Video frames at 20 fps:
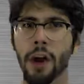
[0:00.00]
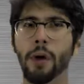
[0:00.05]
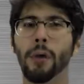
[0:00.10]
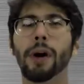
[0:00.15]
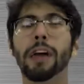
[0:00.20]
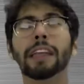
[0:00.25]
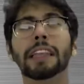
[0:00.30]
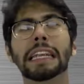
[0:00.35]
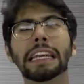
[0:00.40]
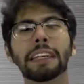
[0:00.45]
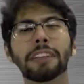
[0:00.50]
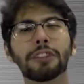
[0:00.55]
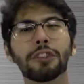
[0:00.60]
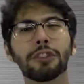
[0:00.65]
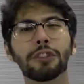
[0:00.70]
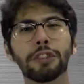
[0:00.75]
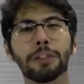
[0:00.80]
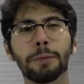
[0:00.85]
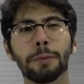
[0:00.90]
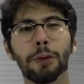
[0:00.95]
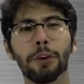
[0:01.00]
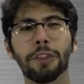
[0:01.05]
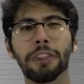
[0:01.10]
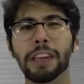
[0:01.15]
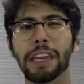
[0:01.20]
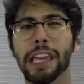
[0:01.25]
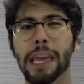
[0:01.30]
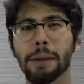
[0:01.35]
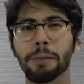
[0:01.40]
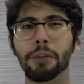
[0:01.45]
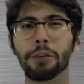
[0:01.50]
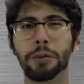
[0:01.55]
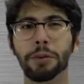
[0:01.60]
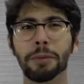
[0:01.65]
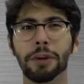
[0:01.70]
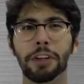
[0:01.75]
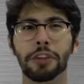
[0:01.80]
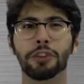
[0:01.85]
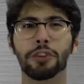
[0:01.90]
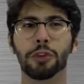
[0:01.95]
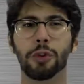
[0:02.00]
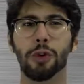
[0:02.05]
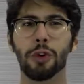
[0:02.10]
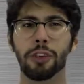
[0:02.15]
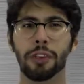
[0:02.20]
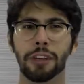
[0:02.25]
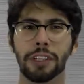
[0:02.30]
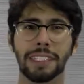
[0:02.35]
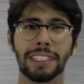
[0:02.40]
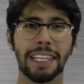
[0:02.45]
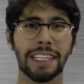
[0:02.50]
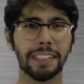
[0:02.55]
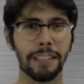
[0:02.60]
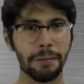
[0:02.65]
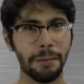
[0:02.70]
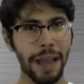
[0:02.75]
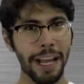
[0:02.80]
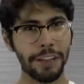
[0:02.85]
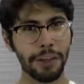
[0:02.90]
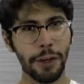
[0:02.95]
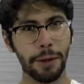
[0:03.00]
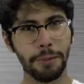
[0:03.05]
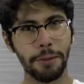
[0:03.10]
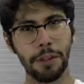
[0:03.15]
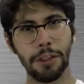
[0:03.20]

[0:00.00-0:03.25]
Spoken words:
While it is usable, the GameCube controller doesn't match up